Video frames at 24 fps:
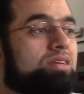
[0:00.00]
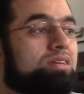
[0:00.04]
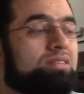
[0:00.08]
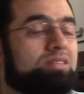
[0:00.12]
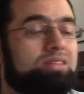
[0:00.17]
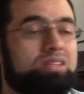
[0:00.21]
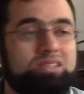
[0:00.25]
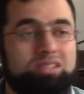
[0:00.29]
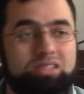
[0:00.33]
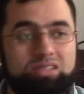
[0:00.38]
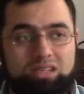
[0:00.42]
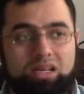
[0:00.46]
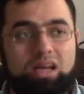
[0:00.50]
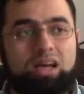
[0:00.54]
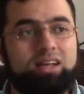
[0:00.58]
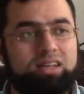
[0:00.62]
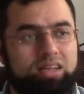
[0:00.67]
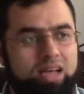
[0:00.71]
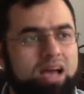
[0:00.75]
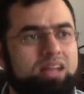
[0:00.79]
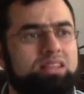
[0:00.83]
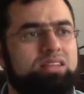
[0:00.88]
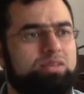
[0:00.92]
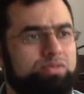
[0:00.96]
This is
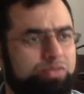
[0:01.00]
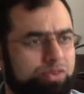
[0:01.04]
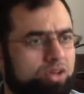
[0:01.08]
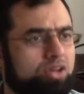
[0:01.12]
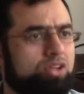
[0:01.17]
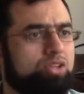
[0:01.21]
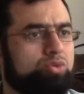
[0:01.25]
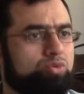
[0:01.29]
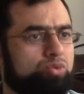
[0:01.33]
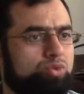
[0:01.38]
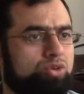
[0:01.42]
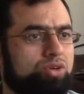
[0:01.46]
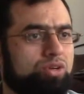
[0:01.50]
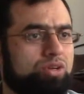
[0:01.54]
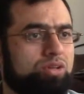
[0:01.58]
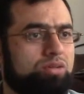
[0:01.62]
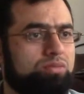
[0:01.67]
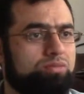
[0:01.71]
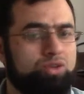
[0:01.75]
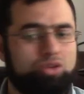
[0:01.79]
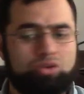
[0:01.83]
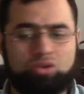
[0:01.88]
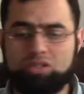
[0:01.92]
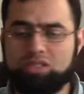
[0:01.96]
a difficult word
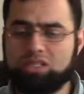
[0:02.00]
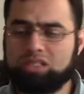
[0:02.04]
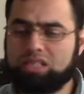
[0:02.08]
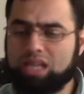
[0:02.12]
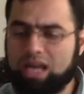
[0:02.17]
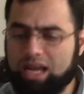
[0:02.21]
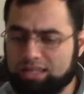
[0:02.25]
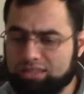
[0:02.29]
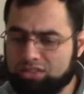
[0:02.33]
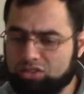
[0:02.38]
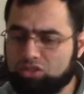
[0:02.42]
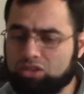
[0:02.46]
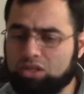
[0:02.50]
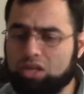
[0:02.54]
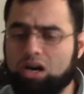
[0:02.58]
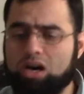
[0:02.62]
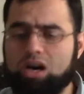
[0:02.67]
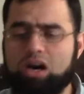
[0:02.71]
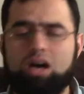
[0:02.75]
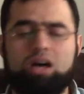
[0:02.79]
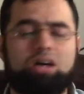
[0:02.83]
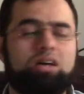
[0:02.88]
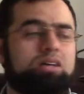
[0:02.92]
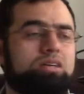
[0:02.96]
because it has
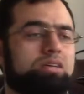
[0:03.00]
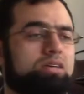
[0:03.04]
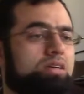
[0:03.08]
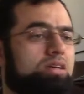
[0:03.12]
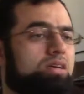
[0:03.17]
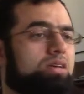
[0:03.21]
ta,